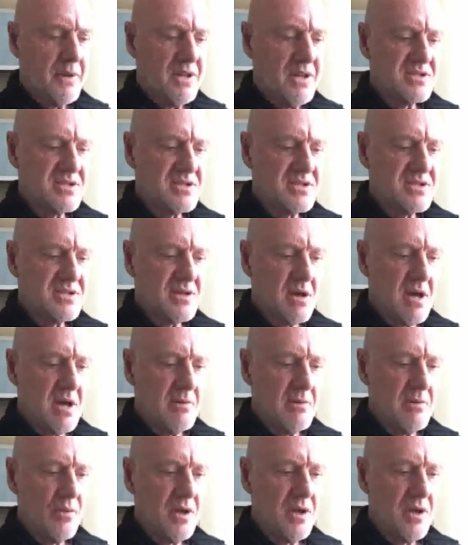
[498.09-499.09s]
By the
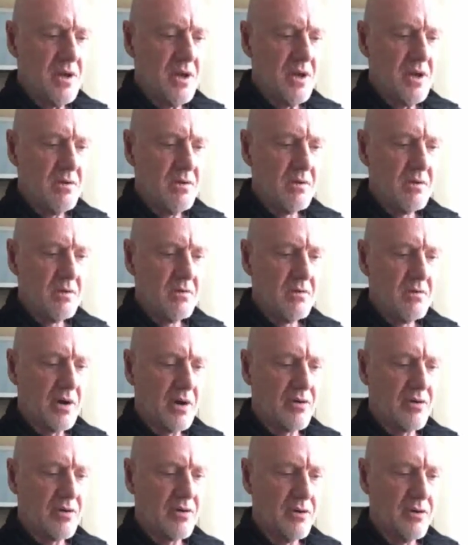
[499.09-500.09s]
time we
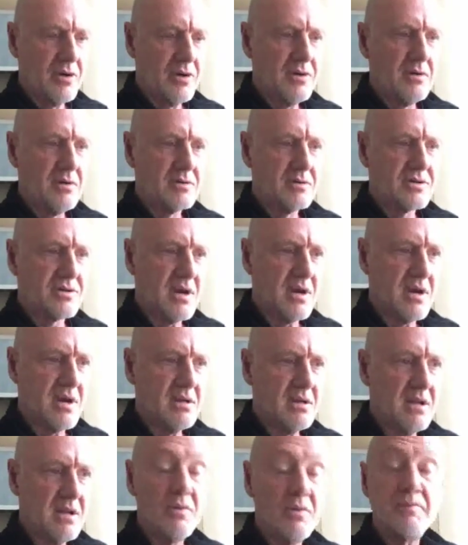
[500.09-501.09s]
recruited,
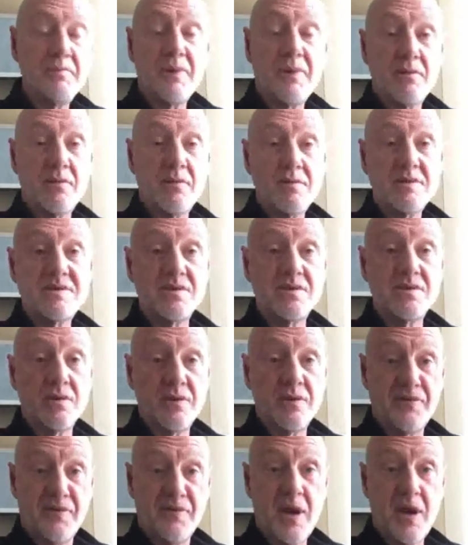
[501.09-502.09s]
trained, and by the way, we
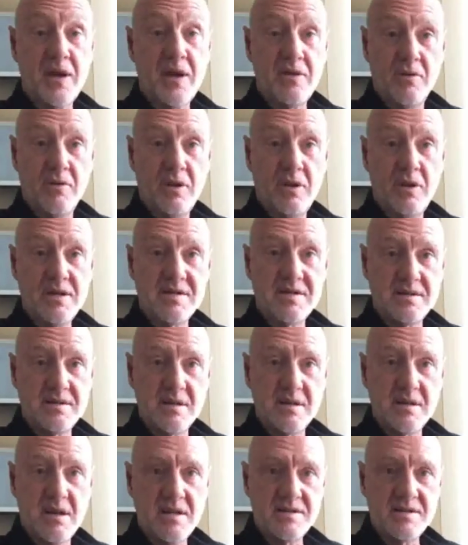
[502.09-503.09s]
certified all our
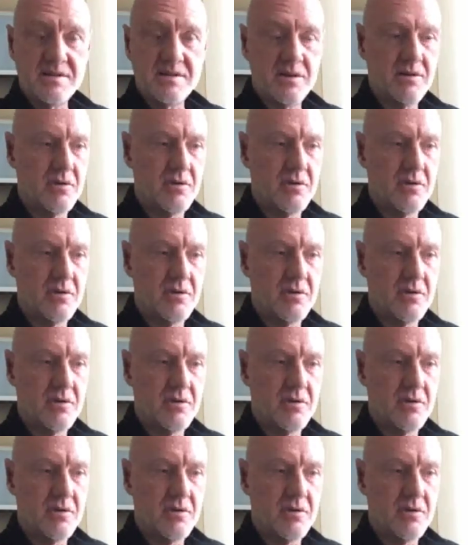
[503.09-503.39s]
sales guys.